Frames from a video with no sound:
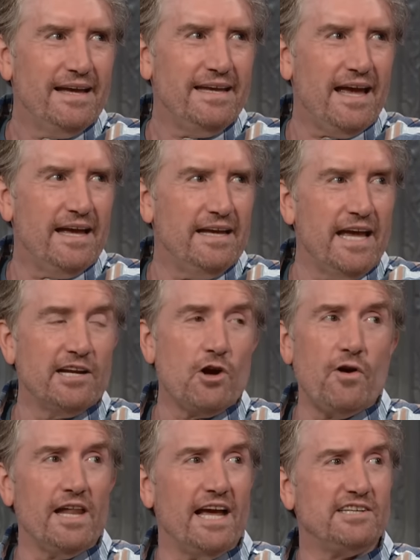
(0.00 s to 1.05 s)
Yeah, and
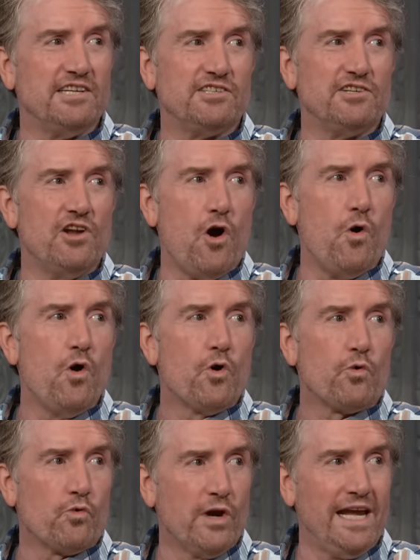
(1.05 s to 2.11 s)
Conan likes his snow
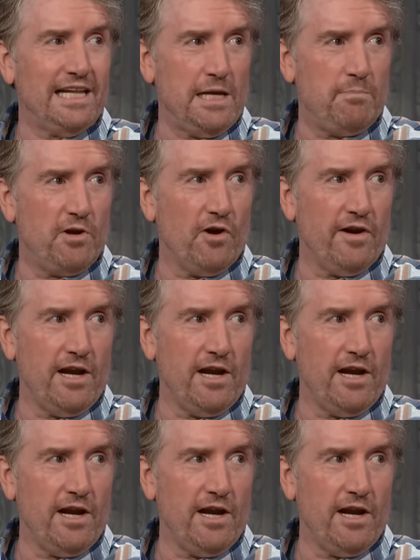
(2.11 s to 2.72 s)
really pure.